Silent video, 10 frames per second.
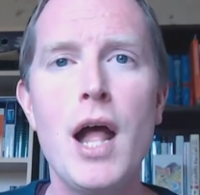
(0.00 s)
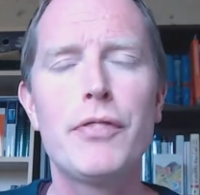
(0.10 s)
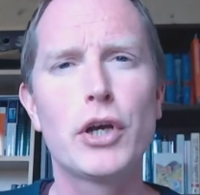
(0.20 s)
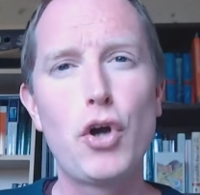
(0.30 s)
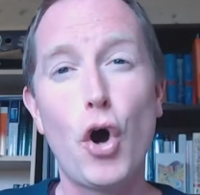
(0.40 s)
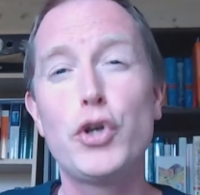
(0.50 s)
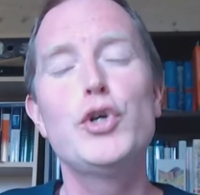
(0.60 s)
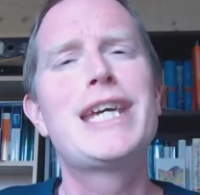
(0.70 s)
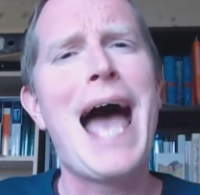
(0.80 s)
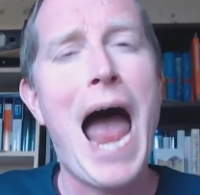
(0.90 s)
The God who
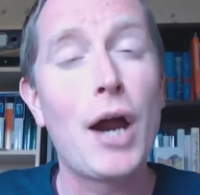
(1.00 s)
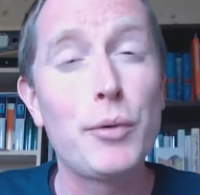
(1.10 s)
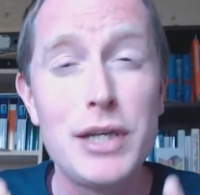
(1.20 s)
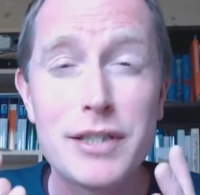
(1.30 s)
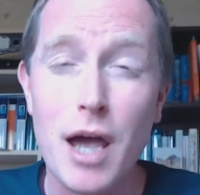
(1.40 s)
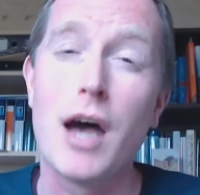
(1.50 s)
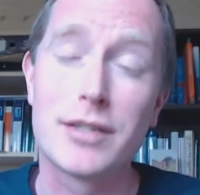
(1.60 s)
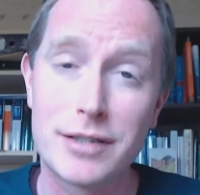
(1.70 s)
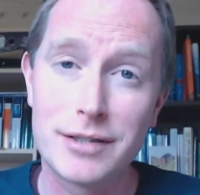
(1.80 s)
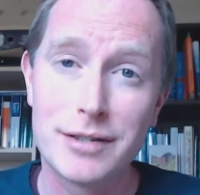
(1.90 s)
carries
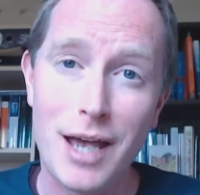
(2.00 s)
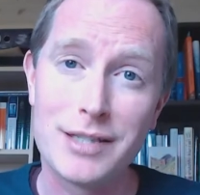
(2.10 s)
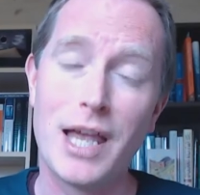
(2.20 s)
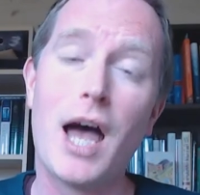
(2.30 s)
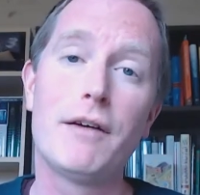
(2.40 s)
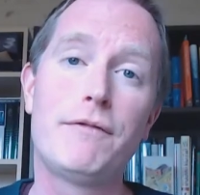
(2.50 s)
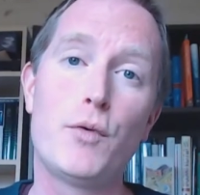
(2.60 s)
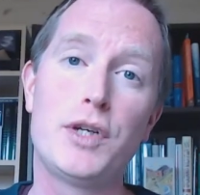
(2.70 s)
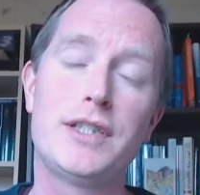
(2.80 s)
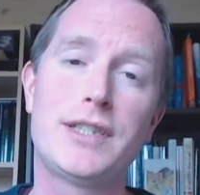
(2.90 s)
us, Isaiah
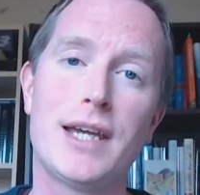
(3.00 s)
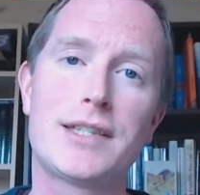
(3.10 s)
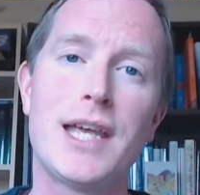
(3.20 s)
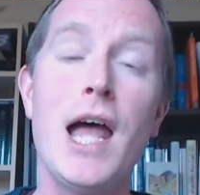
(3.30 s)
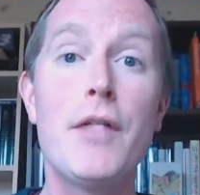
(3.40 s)
46.